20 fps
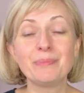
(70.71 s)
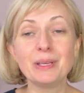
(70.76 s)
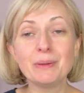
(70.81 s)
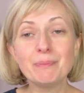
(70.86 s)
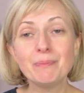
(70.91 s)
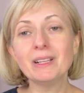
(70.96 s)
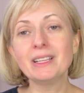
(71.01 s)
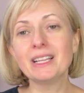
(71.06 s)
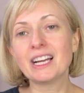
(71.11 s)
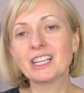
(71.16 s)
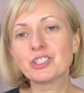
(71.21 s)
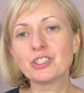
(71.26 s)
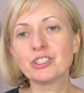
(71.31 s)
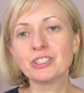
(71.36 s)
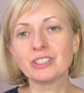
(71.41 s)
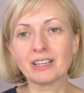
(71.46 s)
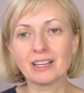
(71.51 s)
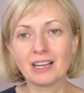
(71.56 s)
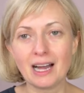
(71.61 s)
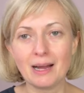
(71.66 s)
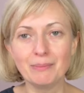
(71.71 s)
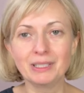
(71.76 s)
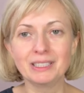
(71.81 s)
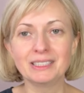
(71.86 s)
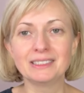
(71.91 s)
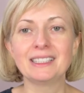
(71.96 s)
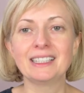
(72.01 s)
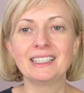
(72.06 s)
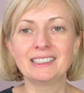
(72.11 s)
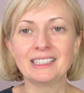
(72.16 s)
People actually
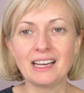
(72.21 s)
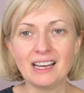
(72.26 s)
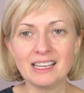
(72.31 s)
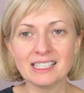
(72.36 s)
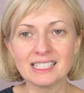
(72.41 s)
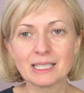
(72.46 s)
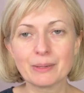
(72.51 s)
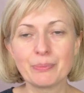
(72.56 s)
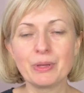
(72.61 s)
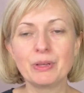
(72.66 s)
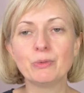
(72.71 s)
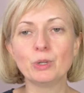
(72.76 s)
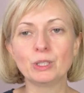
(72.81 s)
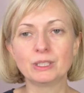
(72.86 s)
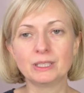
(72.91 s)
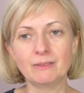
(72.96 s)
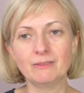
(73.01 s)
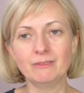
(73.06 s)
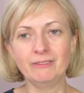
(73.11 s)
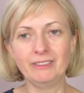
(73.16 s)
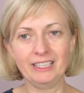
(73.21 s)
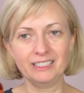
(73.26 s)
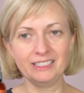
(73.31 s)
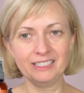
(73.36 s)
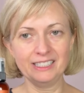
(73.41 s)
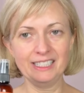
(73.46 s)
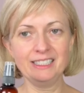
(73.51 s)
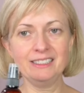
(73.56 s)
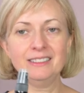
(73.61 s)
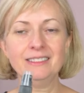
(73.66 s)
comment and ask me what I'm
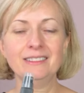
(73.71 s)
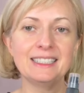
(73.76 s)
wearing.